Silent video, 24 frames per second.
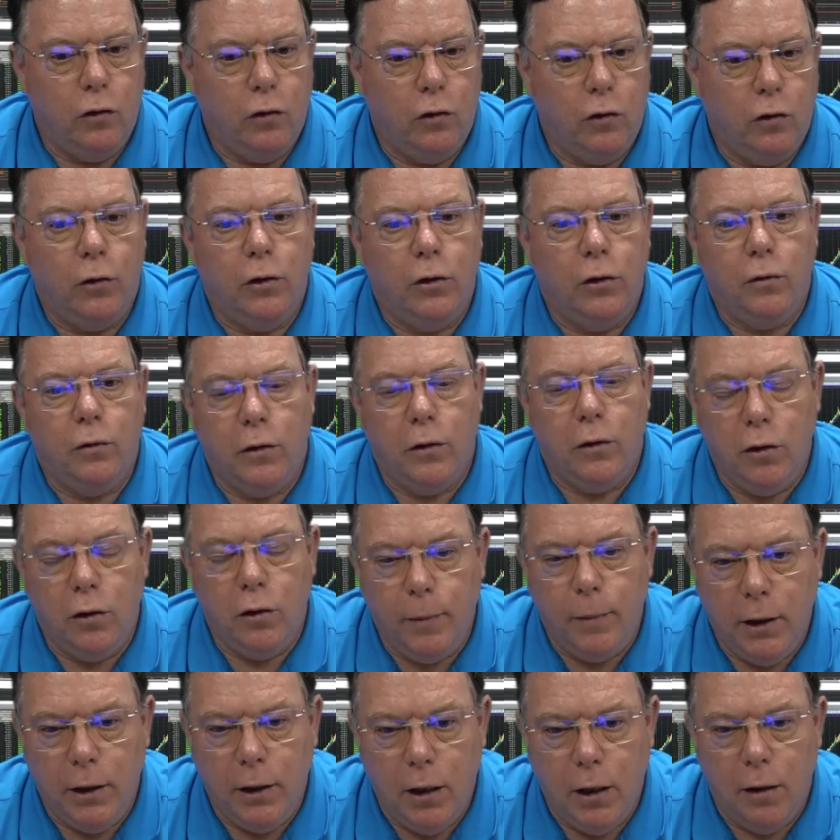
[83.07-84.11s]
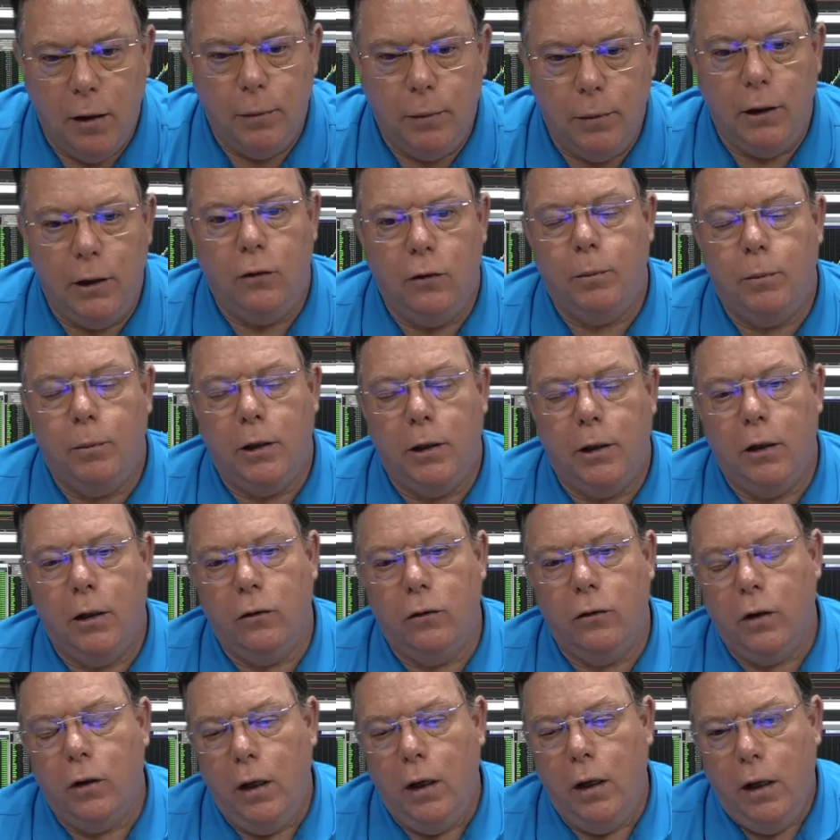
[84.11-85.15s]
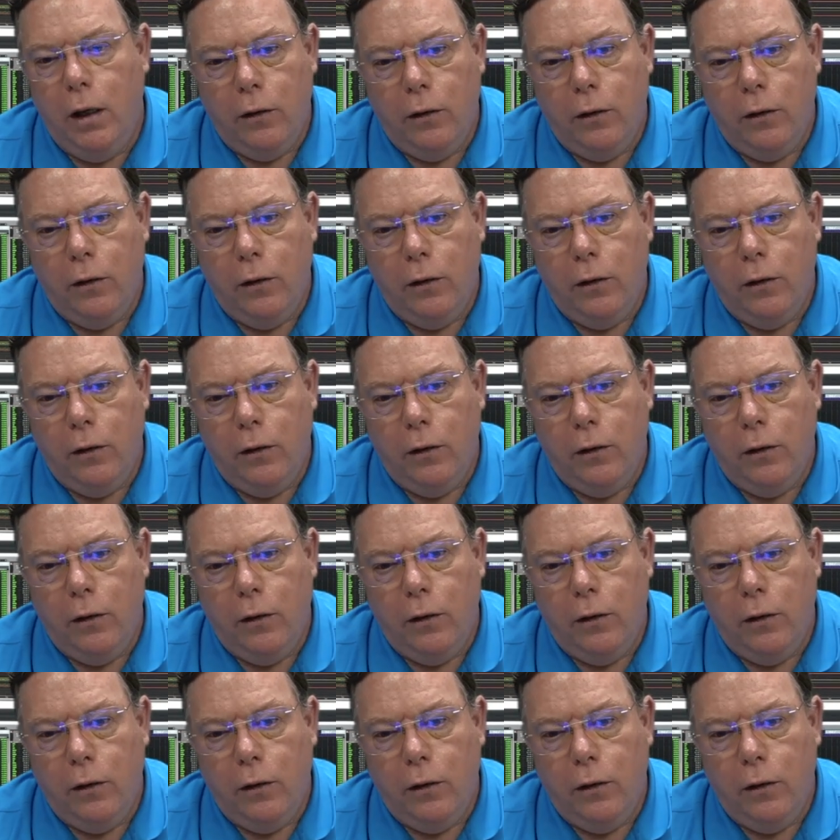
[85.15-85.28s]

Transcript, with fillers: especially from these big companies, because